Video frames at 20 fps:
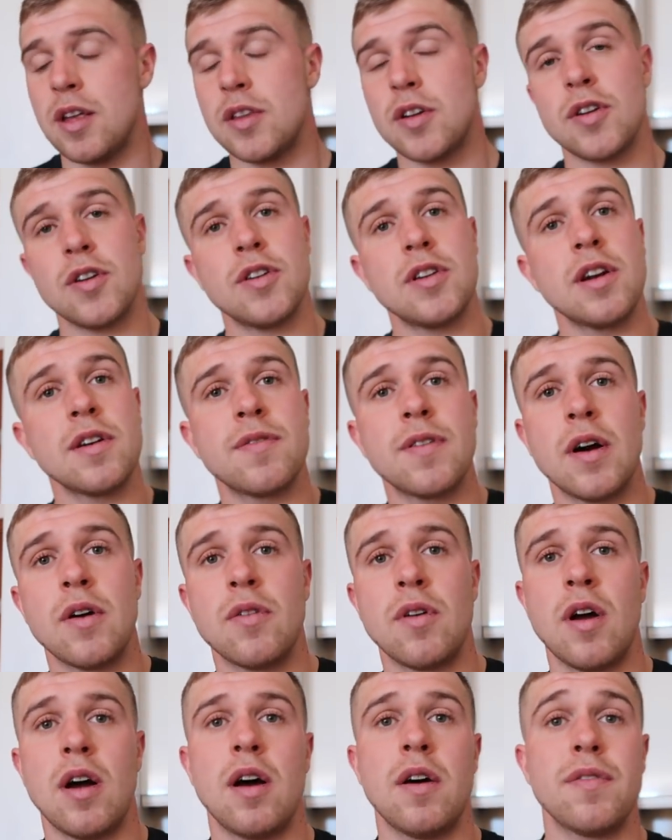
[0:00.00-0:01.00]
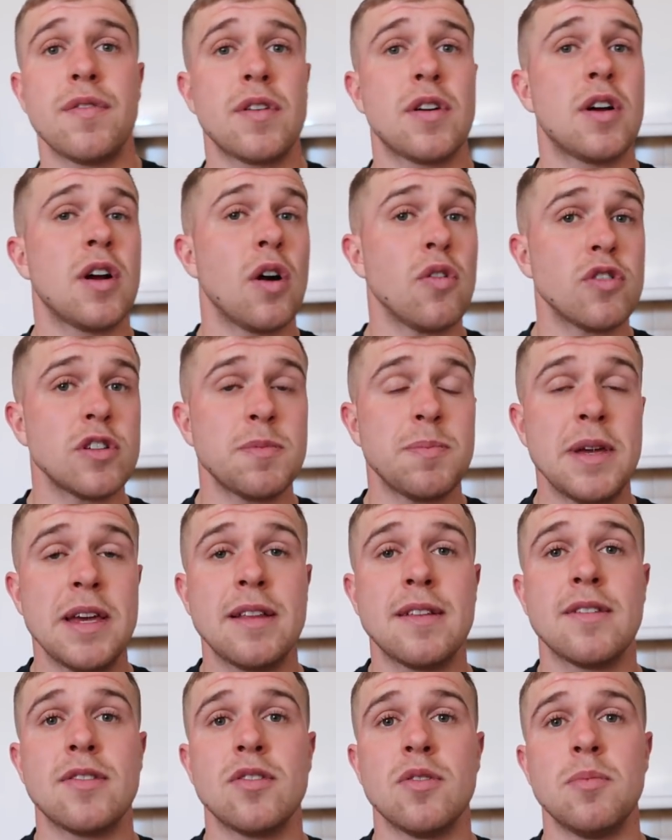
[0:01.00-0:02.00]
Turn your phone off, go
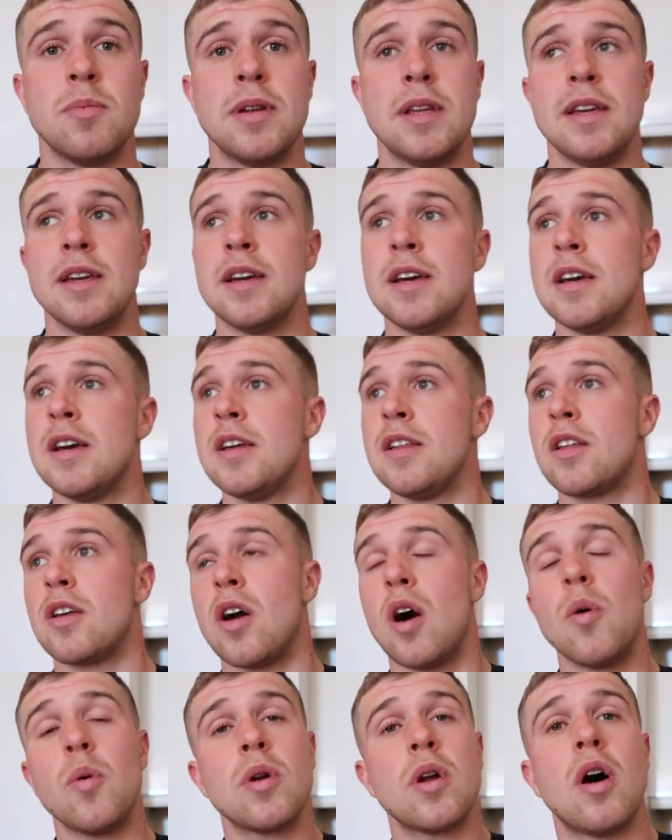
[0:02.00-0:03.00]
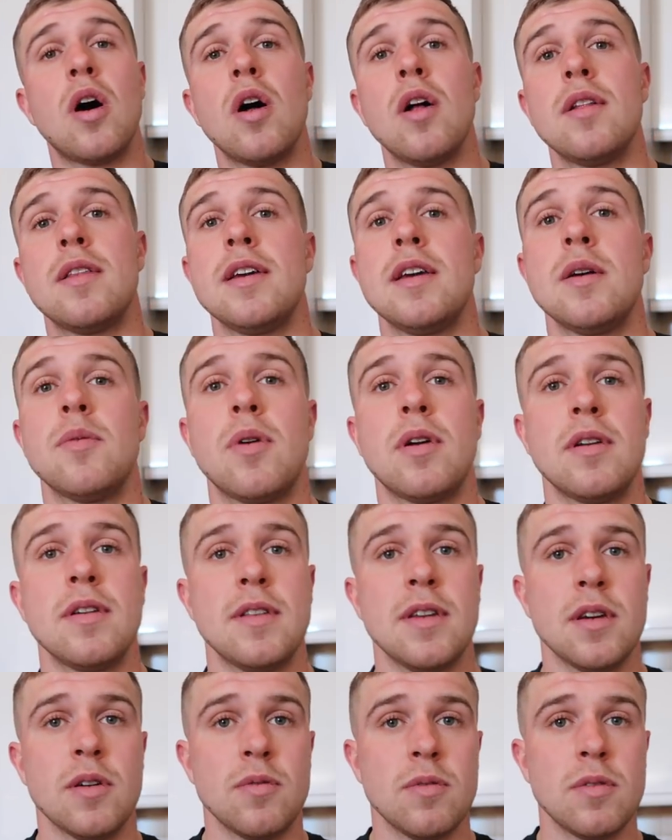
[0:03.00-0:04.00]
speak to somebody, go on a holiday you want
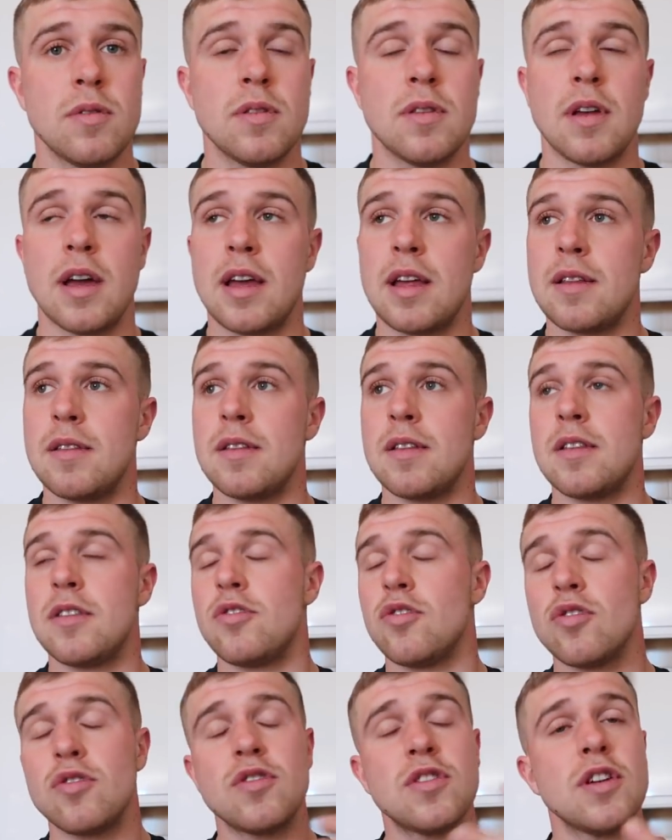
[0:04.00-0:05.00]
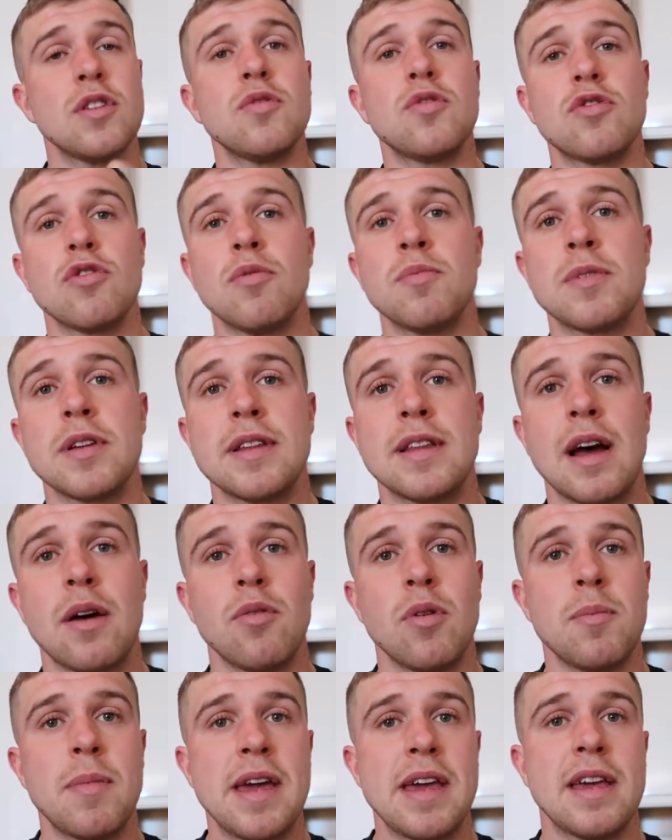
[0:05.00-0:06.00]
to do, like just do something that
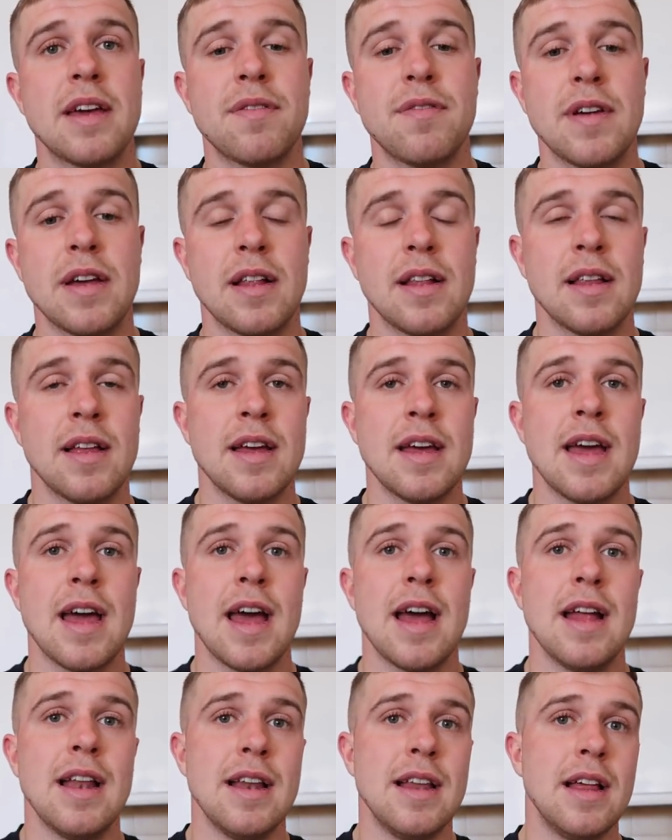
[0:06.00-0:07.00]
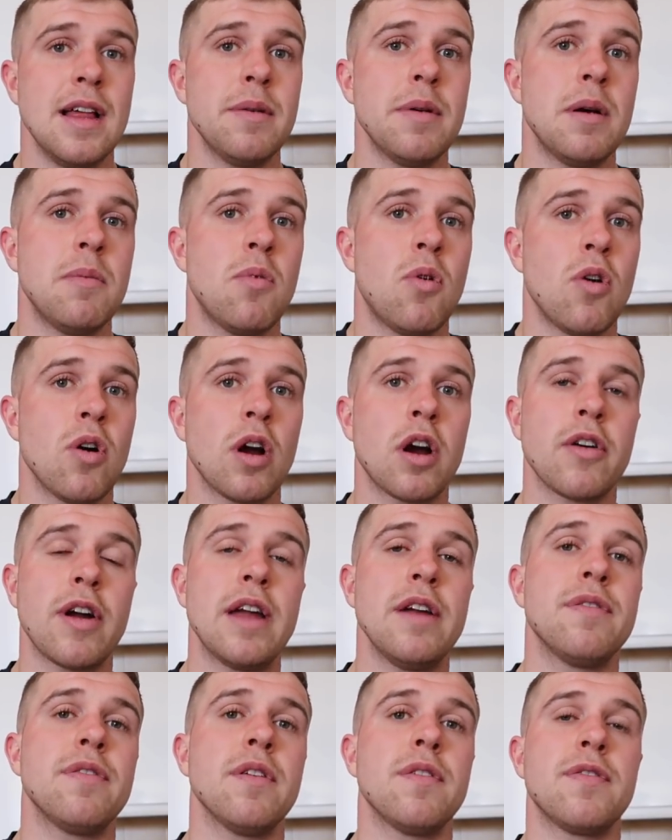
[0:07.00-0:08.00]
will make you feel a little bit more
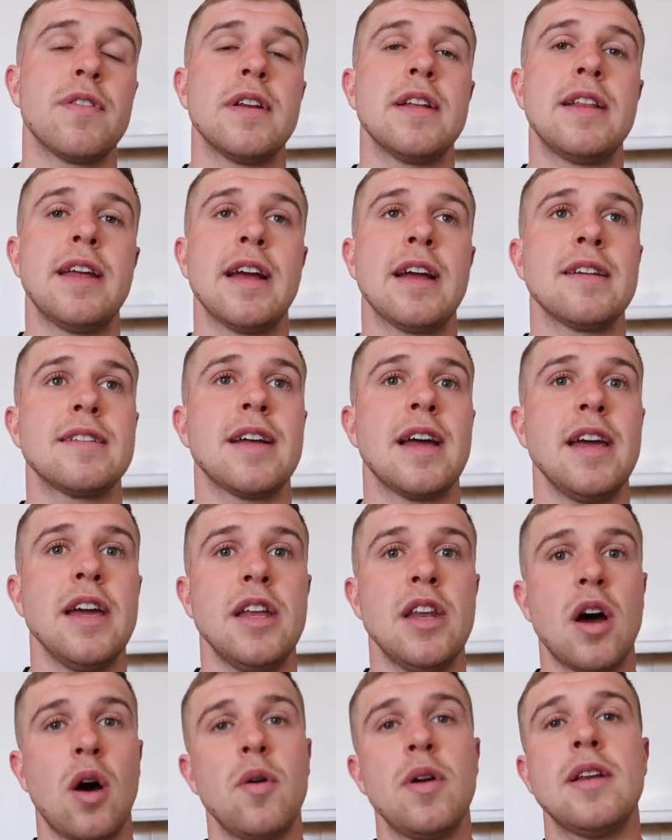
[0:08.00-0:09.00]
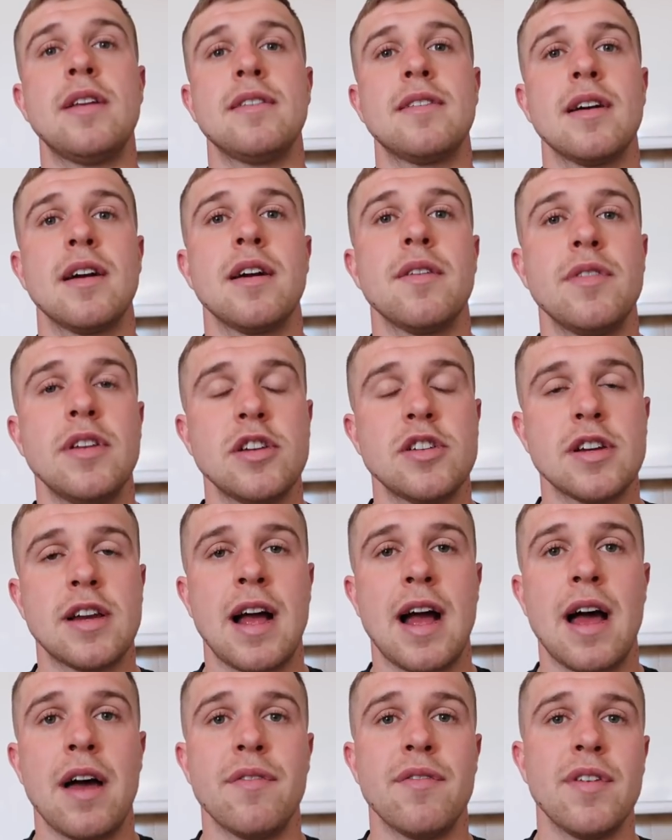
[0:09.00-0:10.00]
grateful for the things that you know you deserve and you should
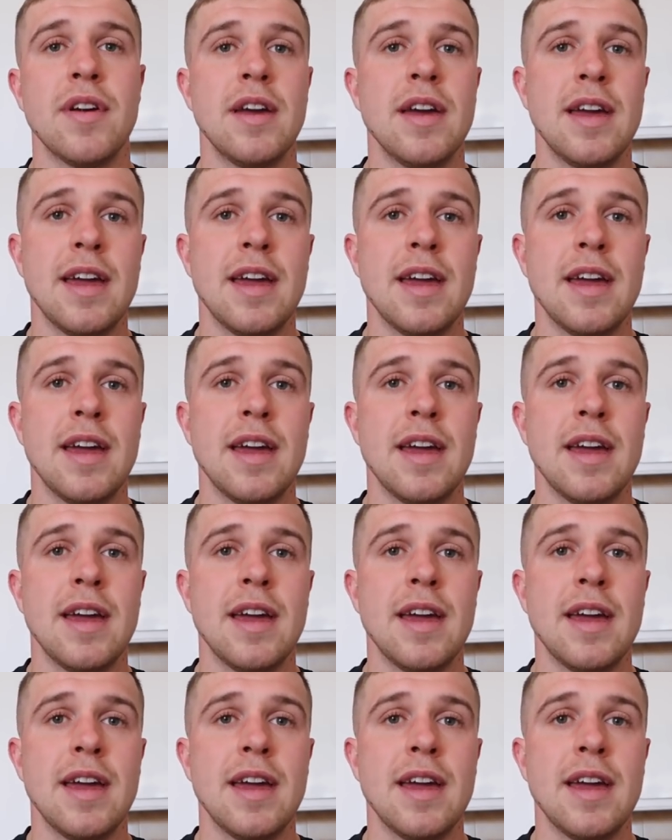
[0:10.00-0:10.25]
have.